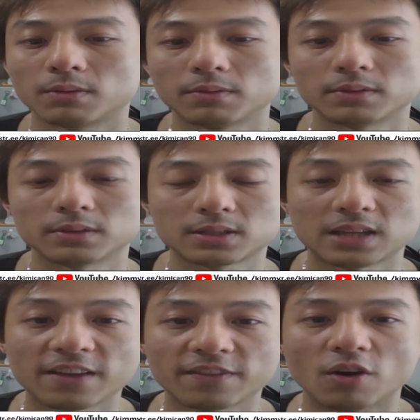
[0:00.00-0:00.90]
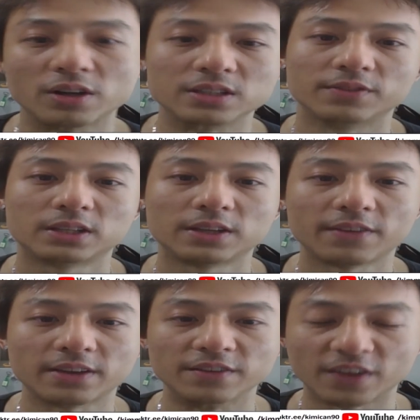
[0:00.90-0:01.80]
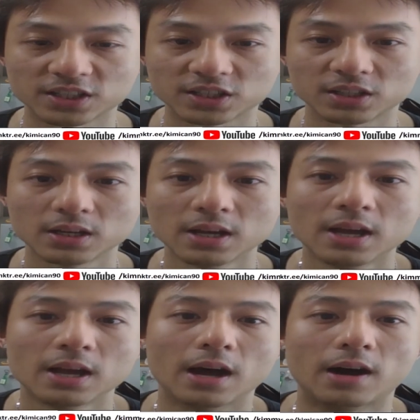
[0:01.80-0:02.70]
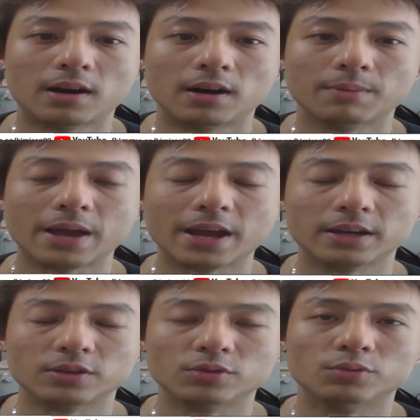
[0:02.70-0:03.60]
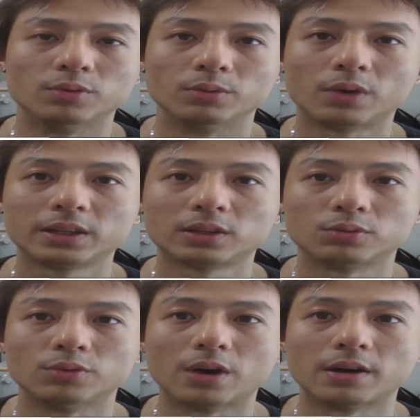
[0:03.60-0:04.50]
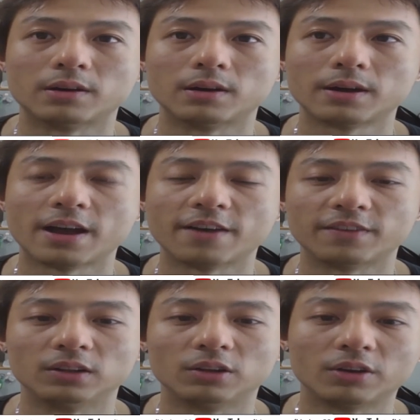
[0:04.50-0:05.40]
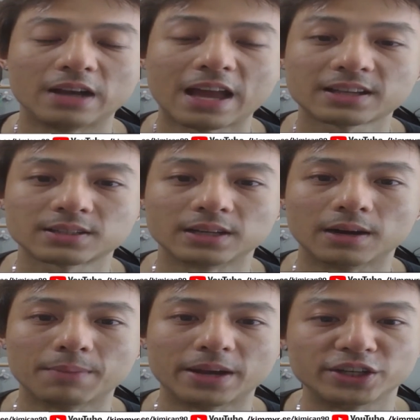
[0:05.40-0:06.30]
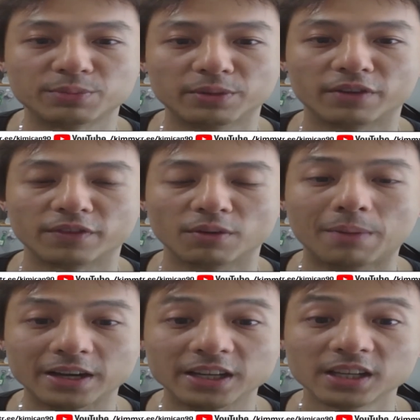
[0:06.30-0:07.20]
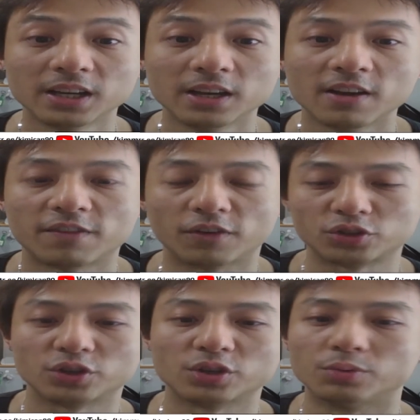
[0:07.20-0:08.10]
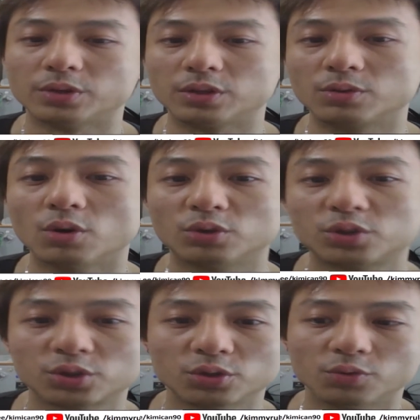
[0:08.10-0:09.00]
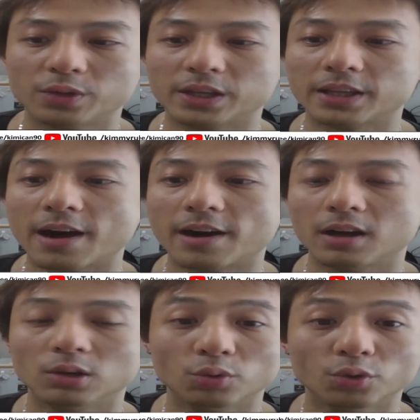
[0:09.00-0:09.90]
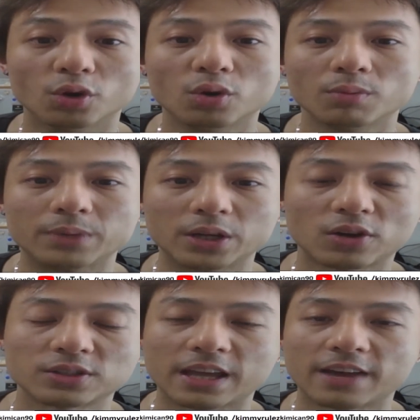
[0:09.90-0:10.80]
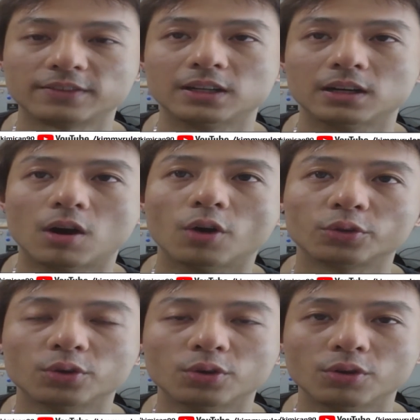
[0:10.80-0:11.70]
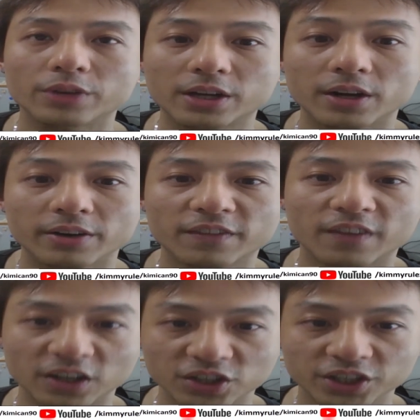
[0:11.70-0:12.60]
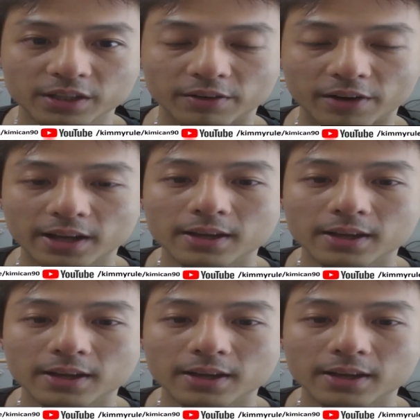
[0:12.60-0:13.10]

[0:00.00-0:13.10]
safe or conservative investor, and you want to have a lot less management of your money, for sure you would go through with Luno, because they have the auto recurring function, right?